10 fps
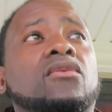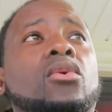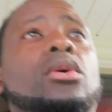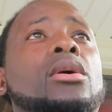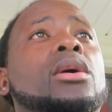
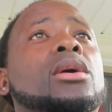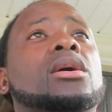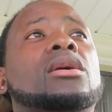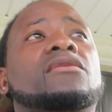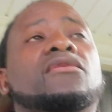for
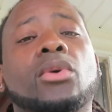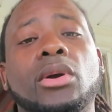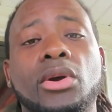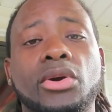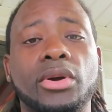uh, for
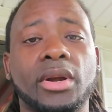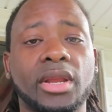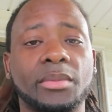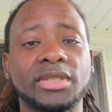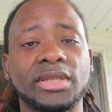her. Her
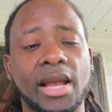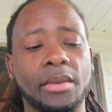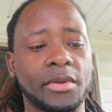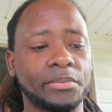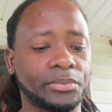name is
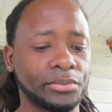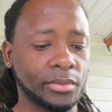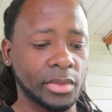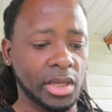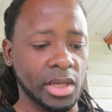Diamond,
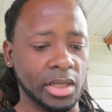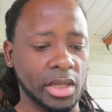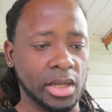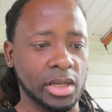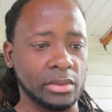and
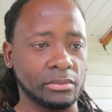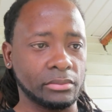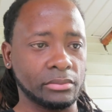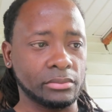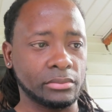um,
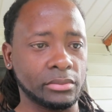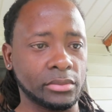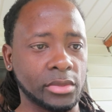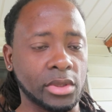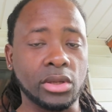
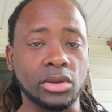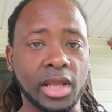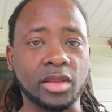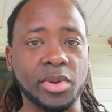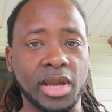you
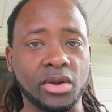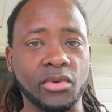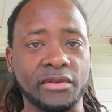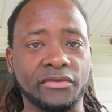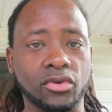have to pick out the
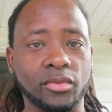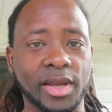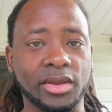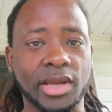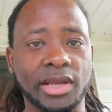right food,
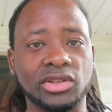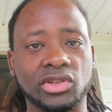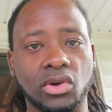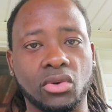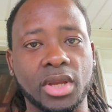man. You can't
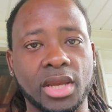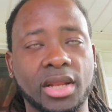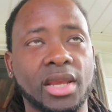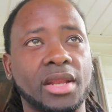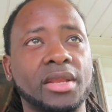just go get
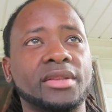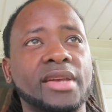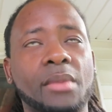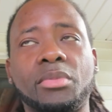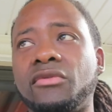any
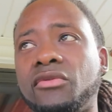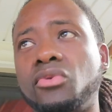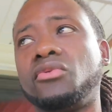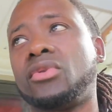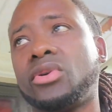type of
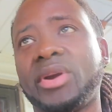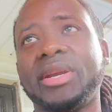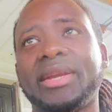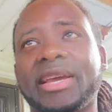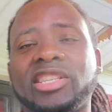food for
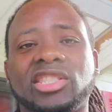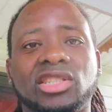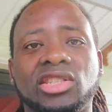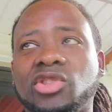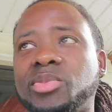Great Danes
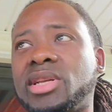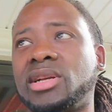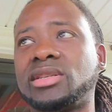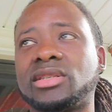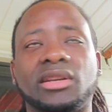just
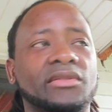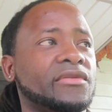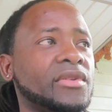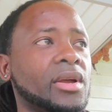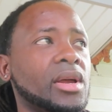because of
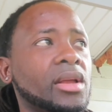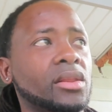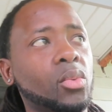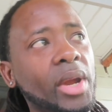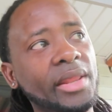
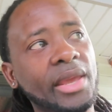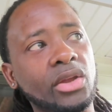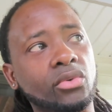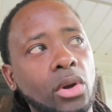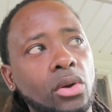the way they
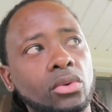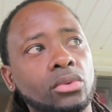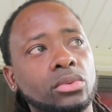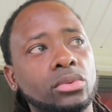grow.